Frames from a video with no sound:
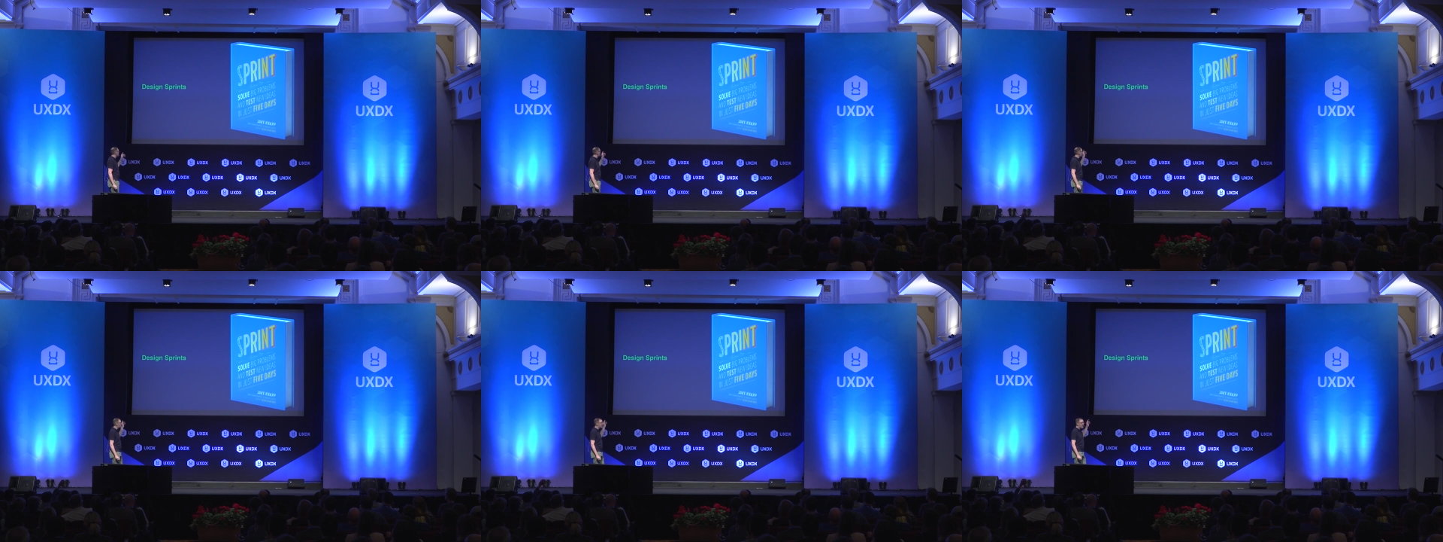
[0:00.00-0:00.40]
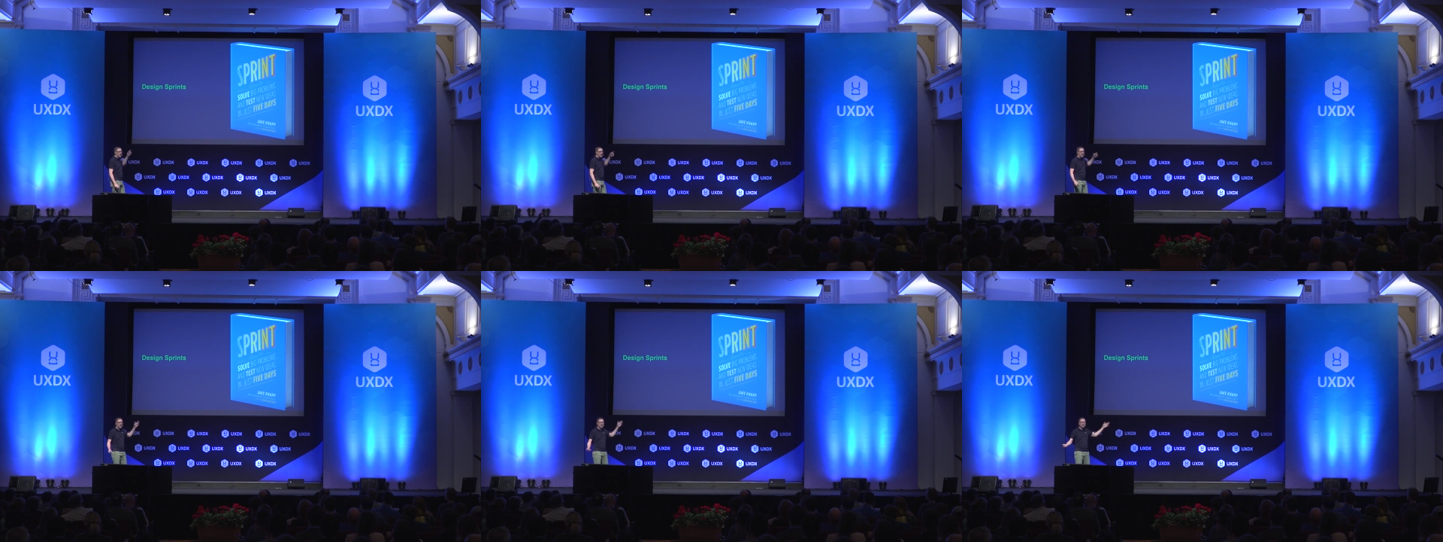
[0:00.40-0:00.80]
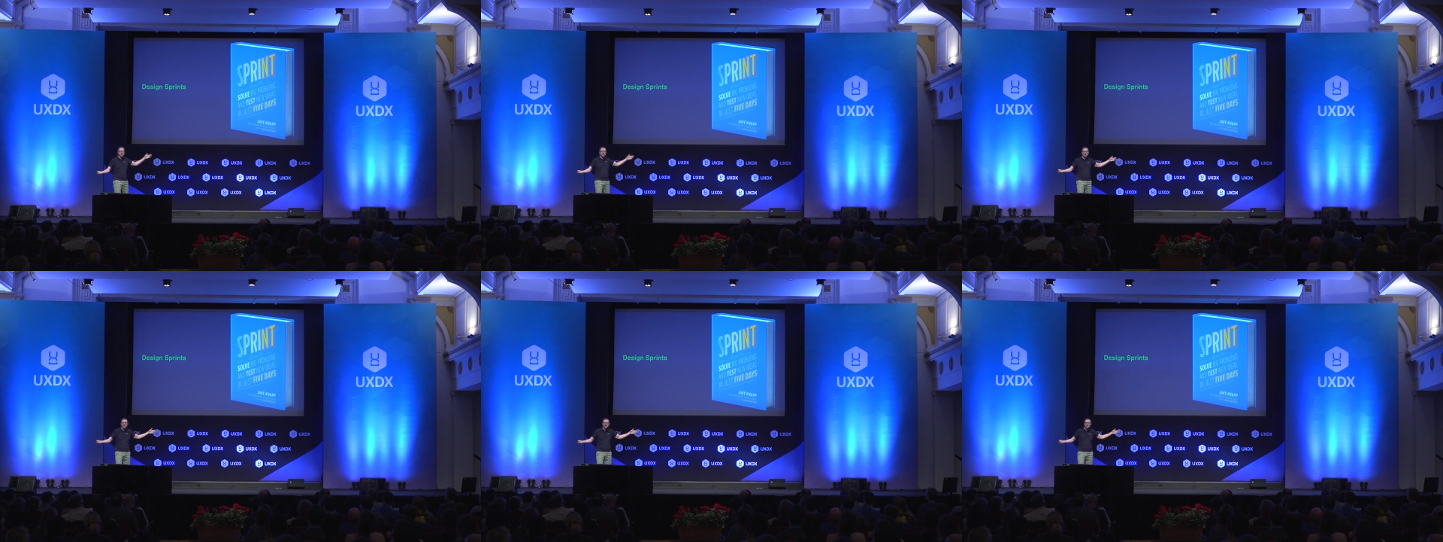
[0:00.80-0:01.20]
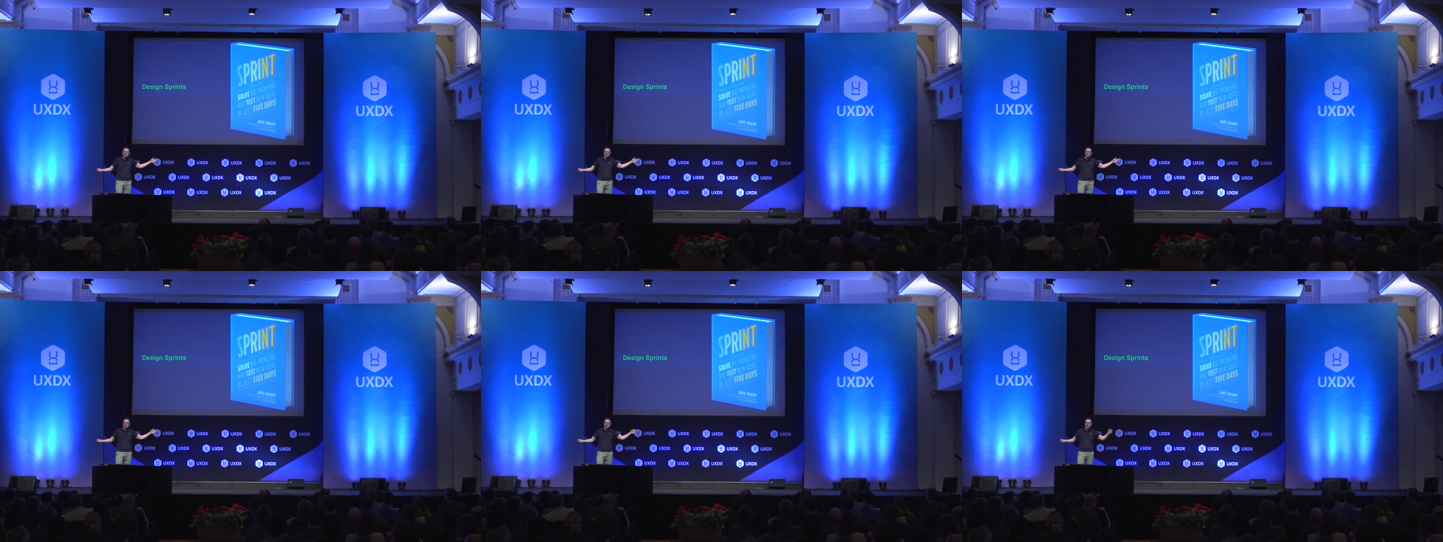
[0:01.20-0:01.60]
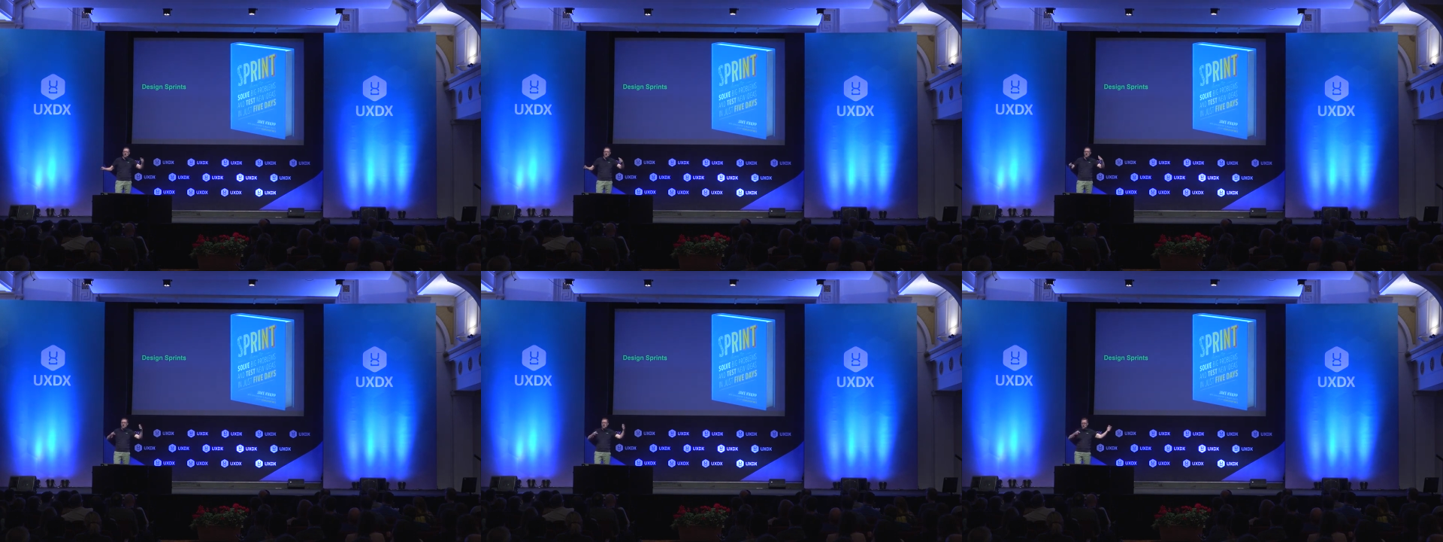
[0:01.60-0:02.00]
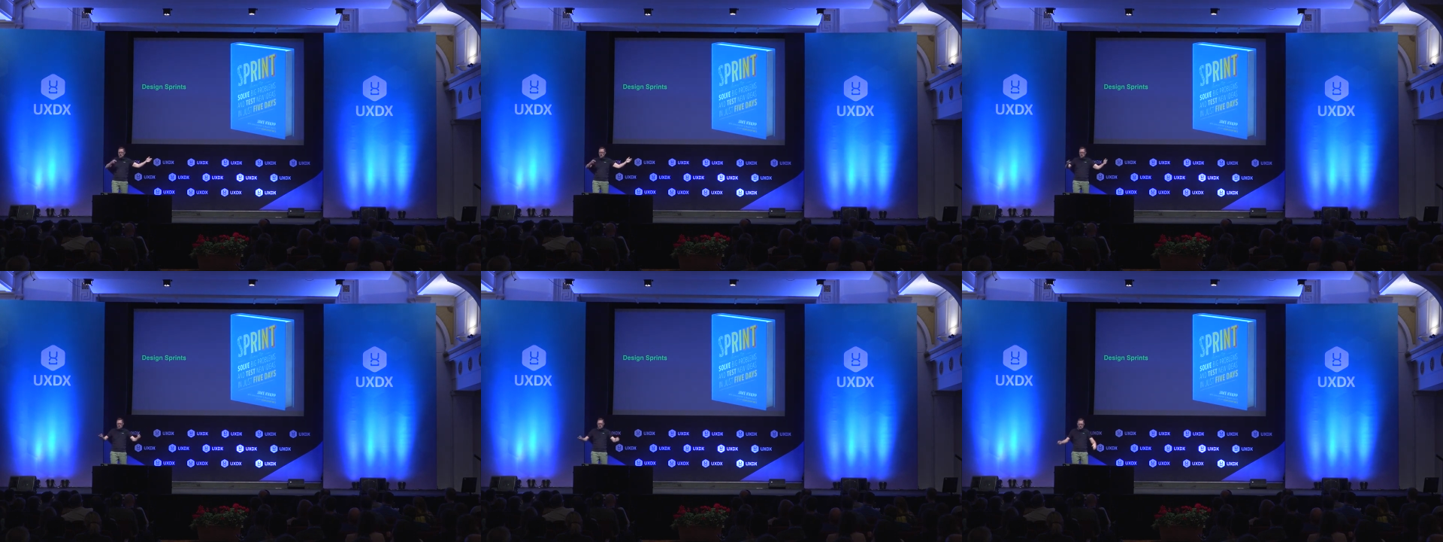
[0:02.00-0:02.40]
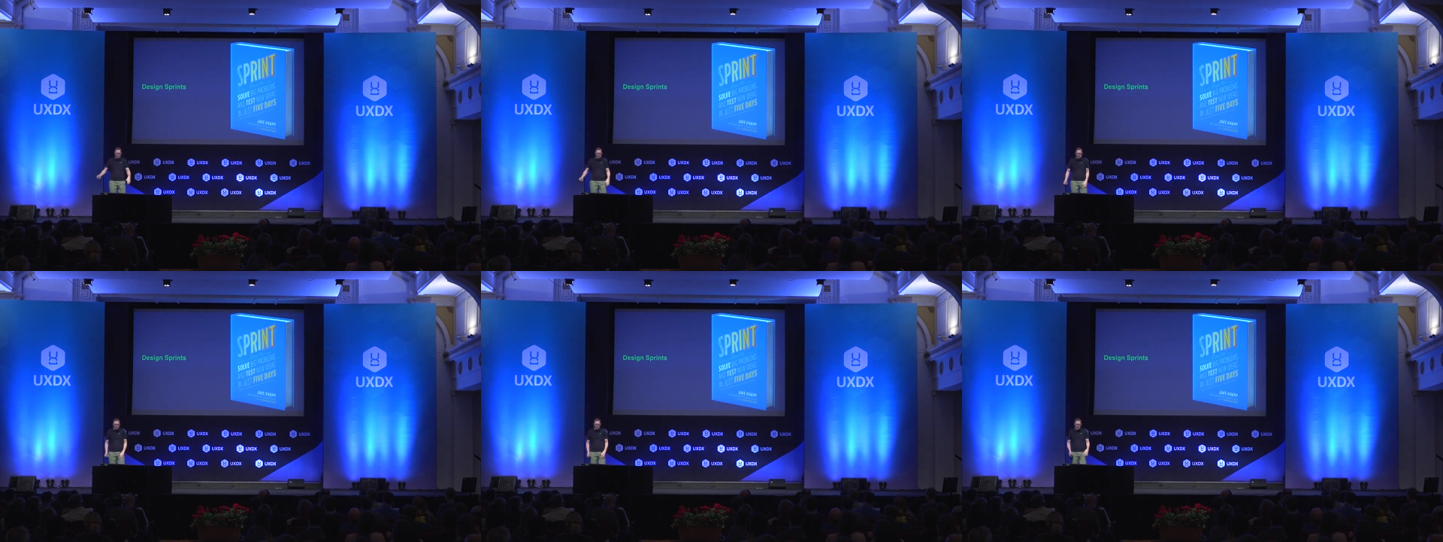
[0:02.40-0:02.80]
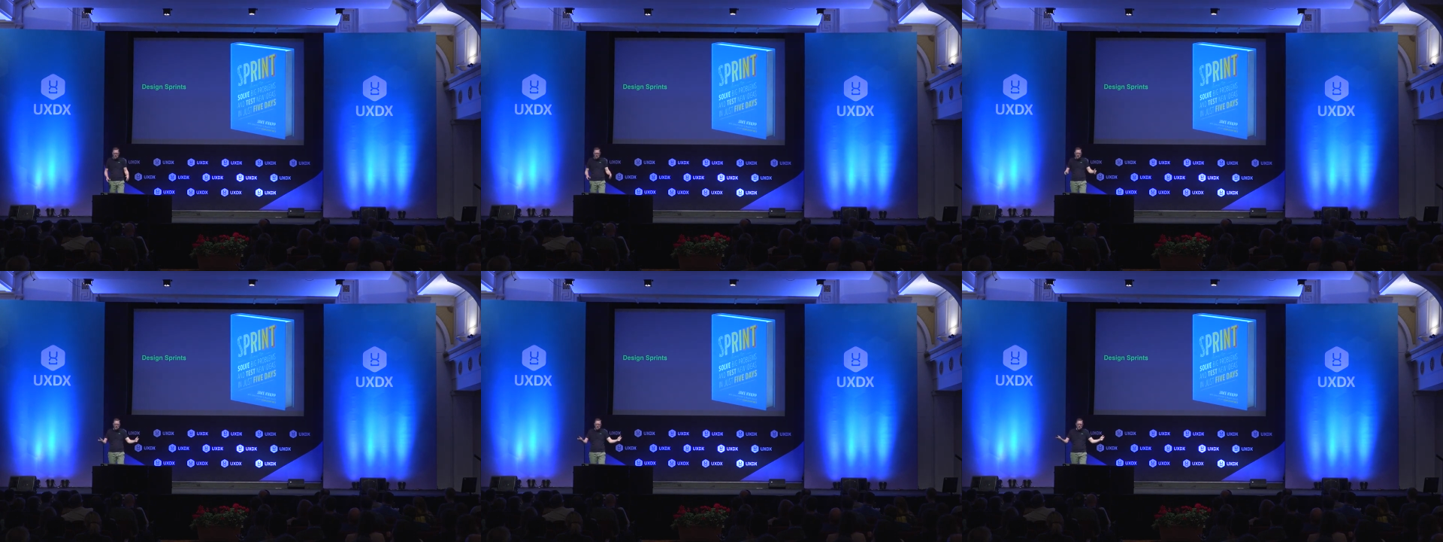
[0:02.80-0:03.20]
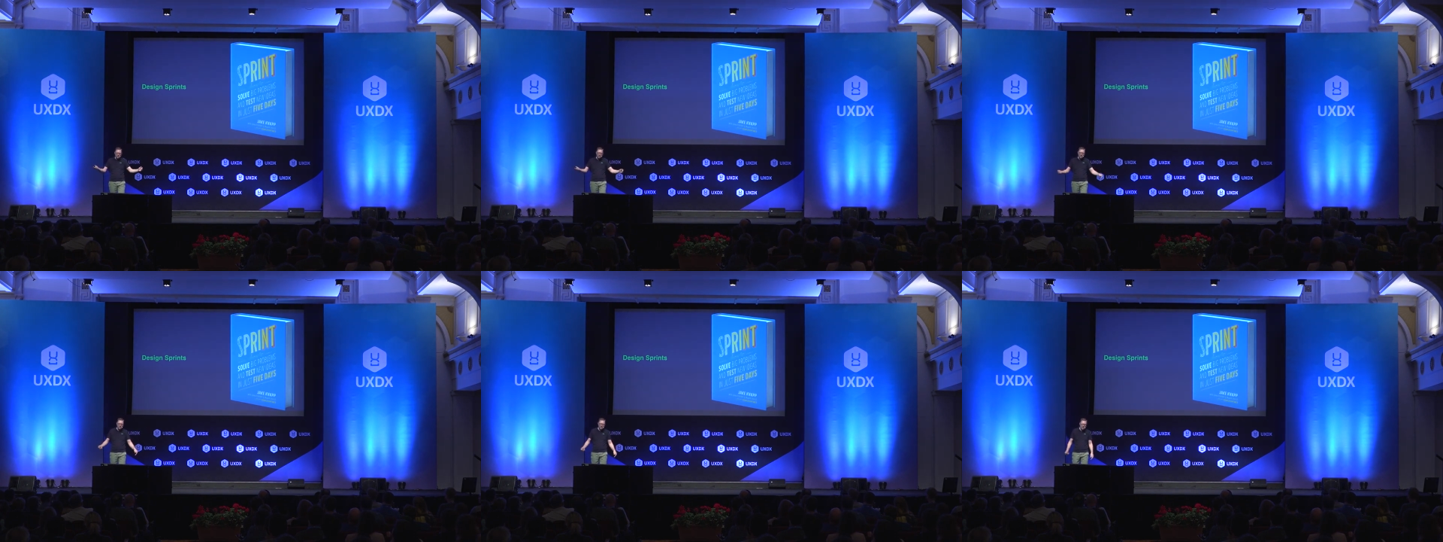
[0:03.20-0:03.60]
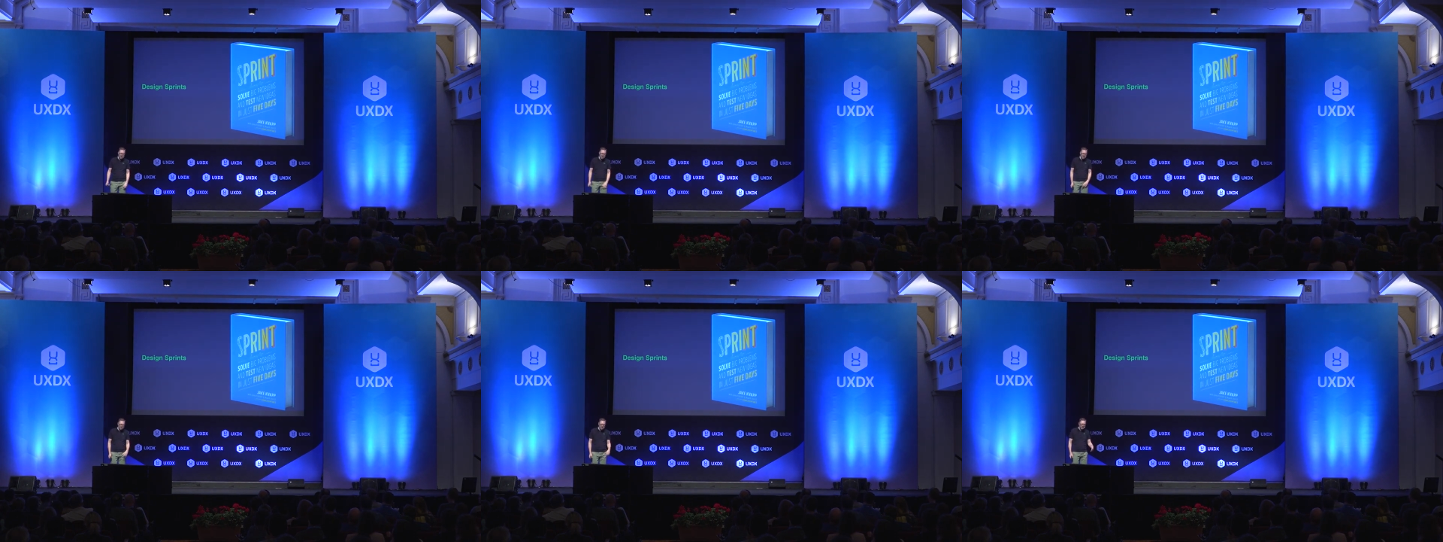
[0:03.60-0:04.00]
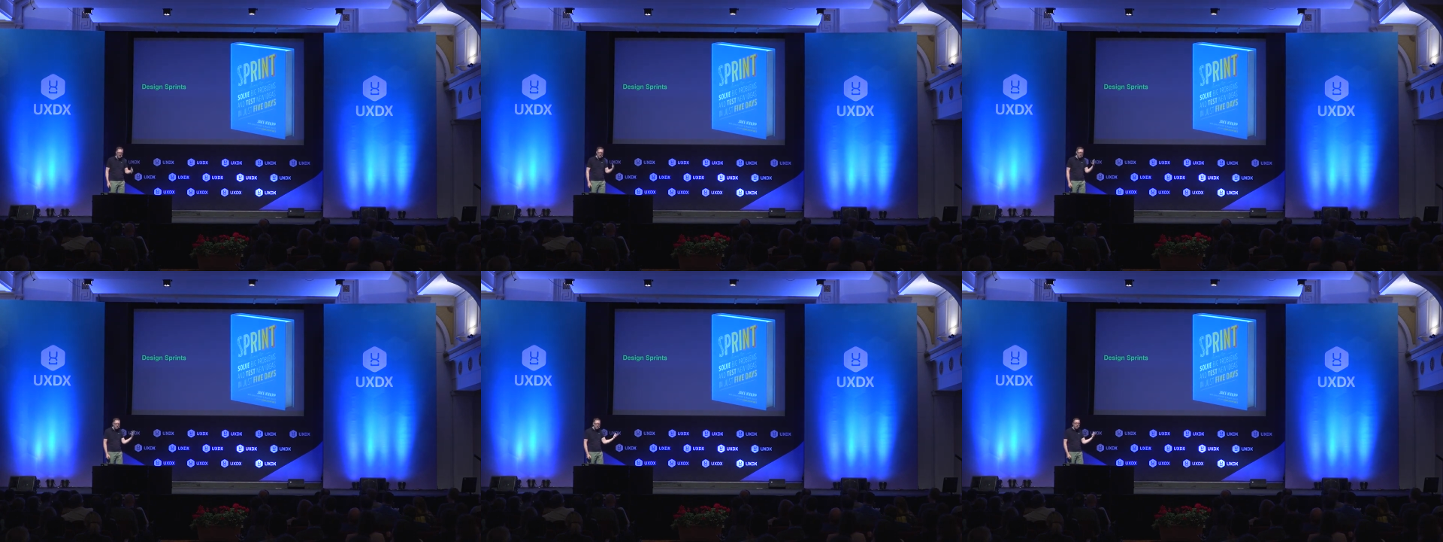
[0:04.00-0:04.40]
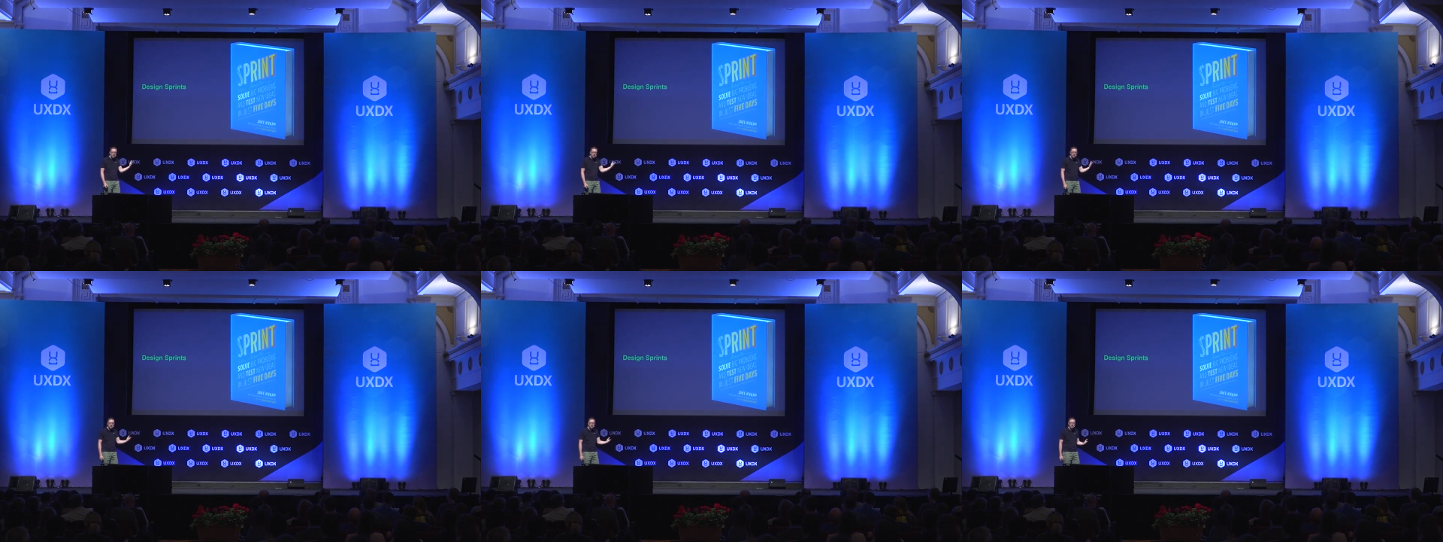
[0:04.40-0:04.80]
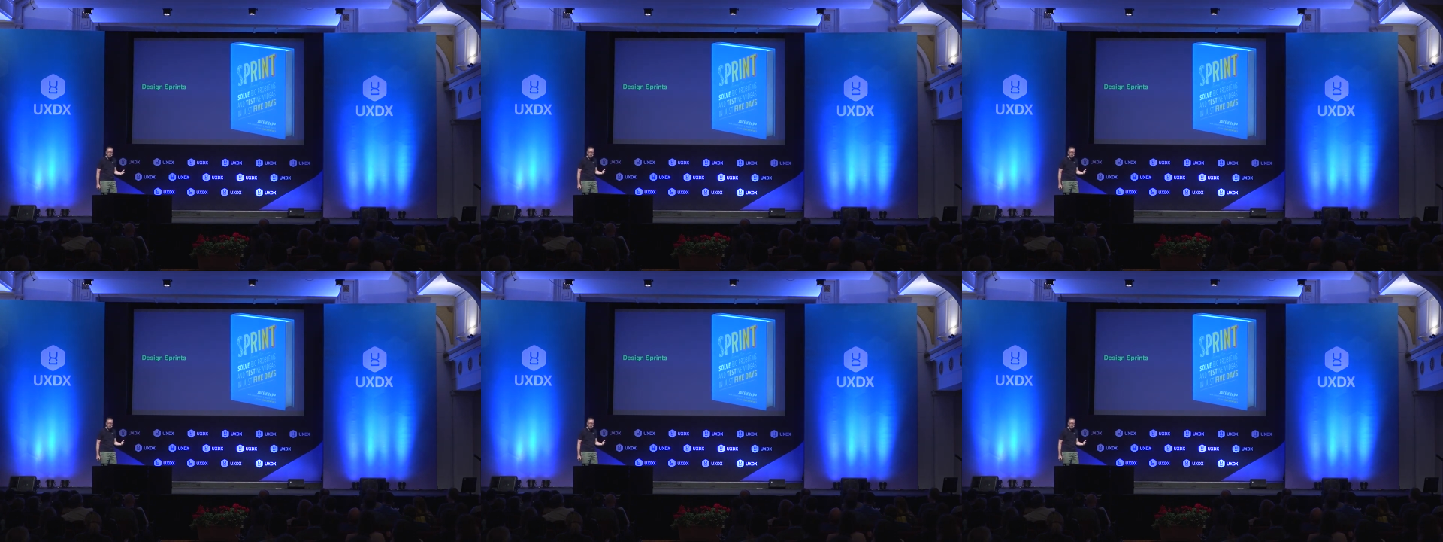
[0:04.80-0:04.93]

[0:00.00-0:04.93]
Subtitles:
(no speaker visible)